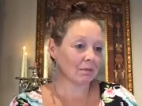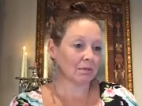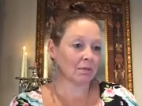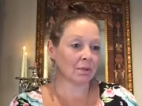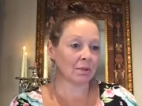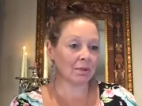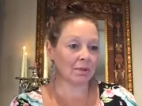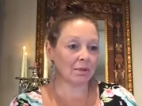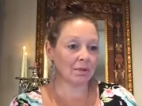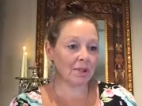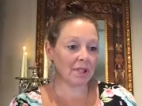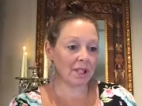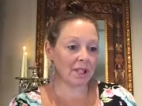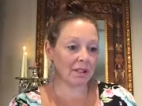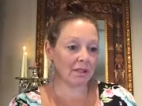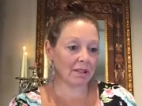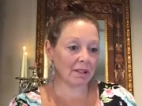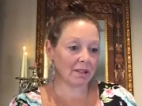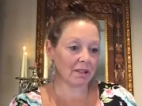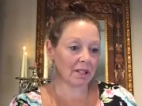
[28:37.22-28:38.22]
Monster
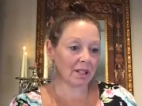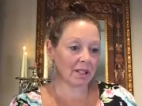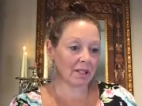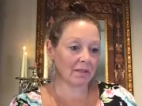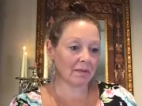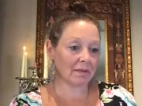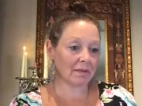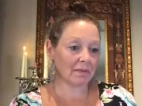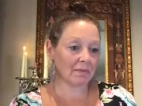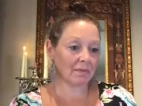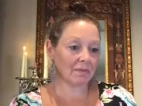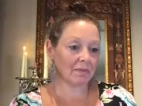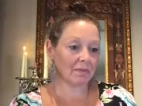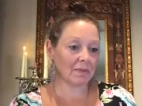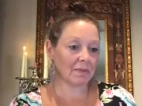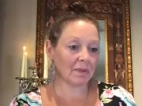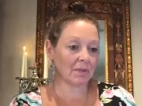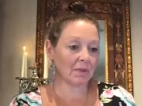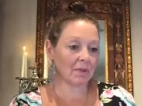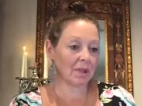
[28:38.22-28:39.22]
Map oh, presents dear, dear.
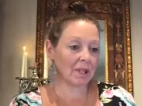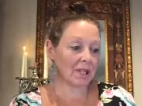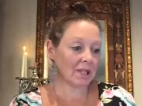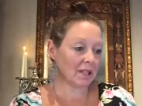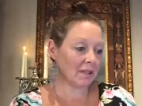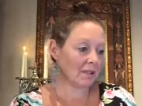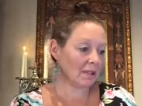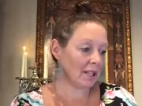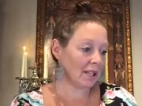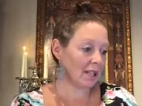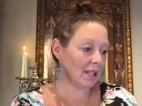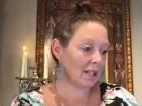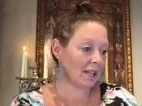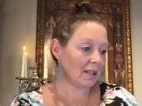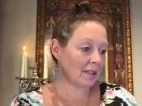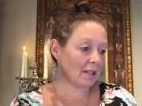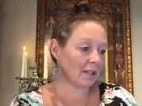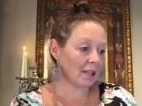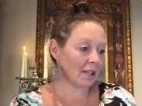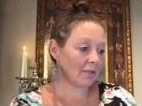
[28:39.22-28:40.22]
Counting to... We
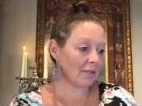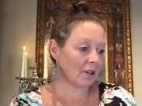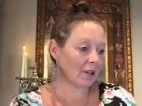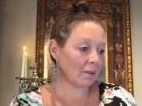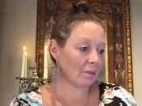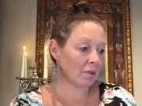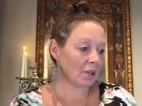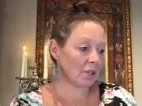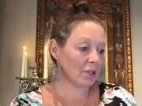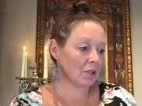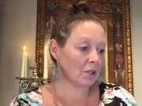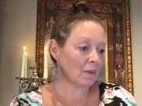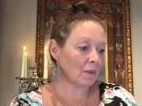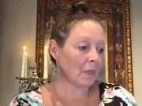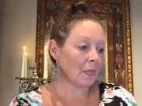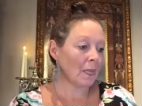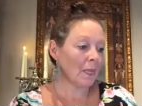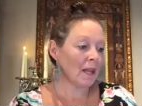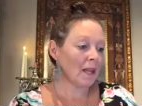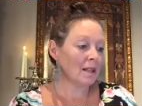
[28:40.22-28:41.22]
don't need that, thank you
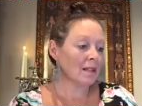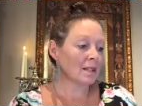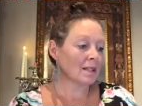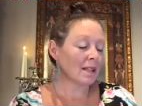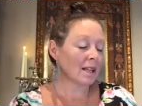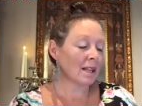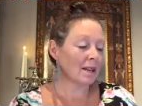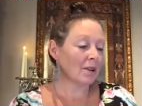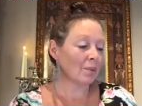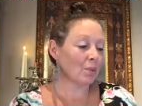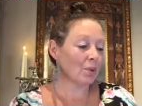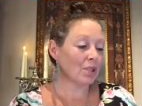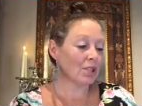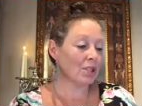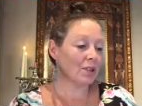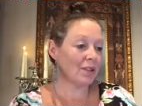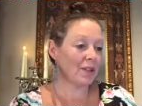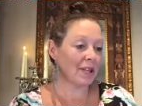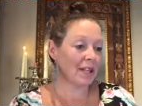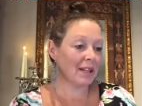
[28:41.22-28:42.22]
very much.
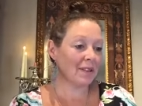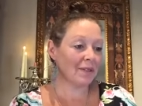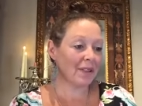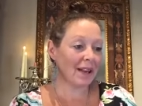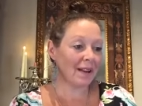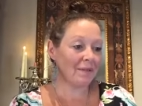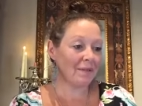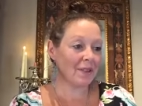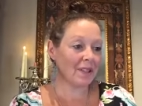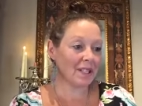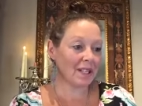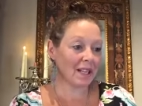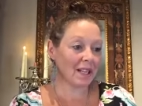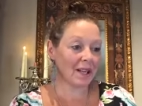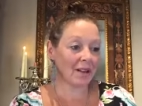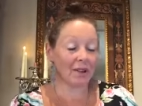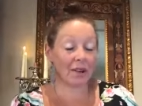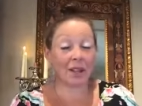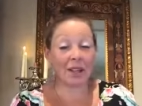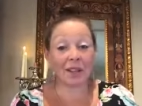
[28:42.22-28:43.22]
So what did you think of
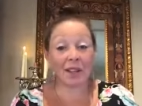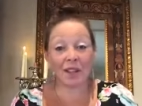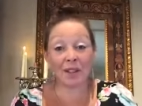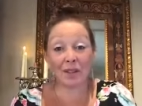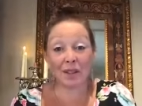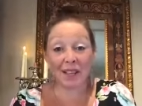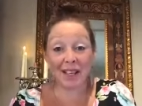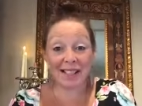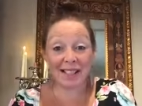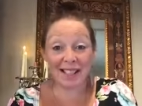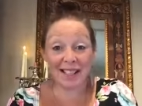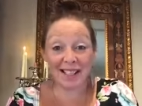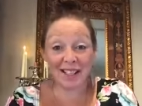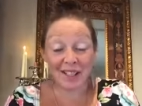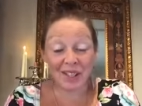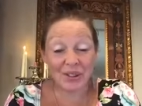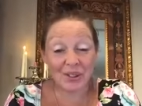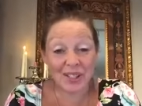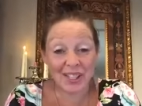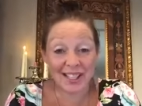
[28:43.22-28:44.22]
that video and
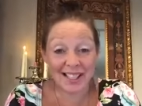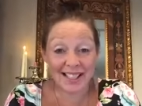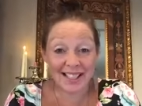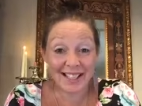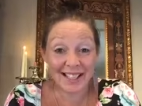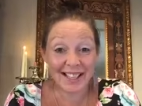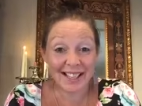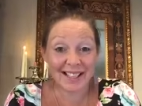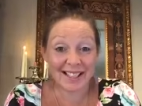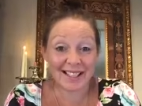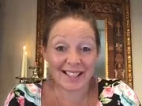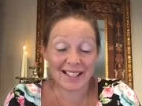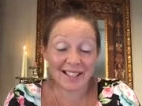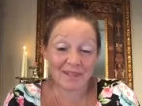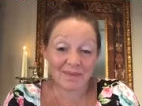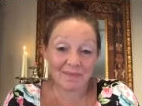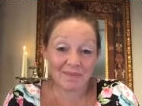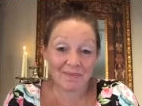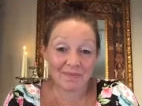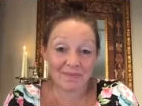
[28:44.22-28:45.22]
the things that Lucy
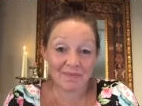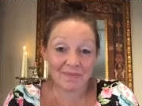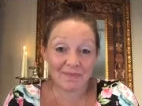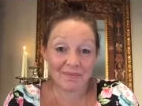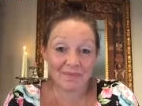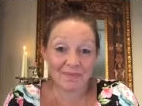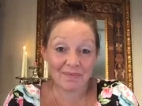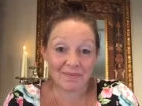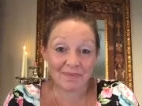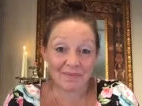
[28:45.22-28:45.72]
did?